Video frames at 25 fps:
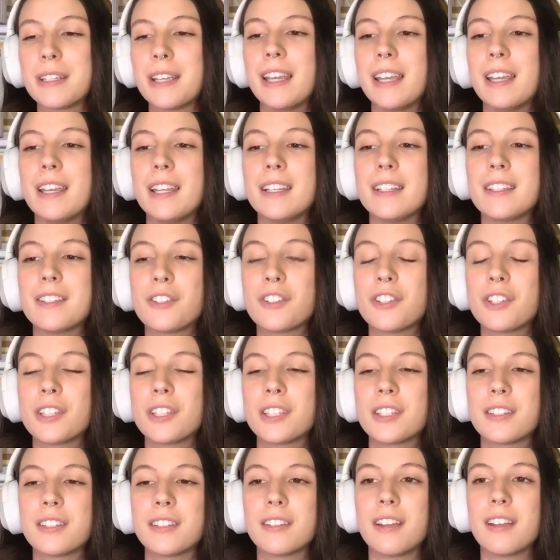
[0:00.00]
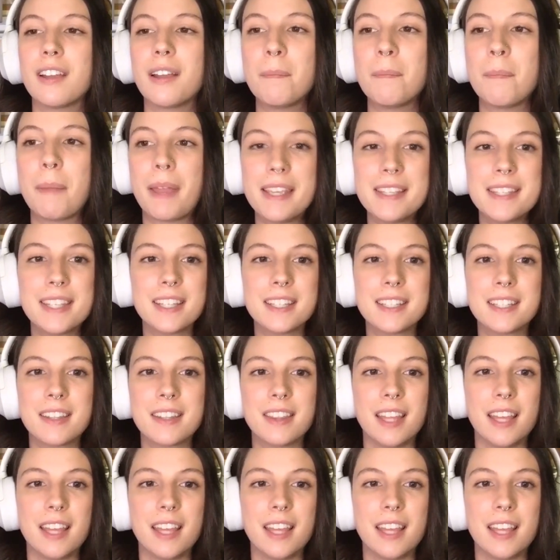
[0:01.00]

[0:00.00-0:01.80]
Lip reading: It's just amazing to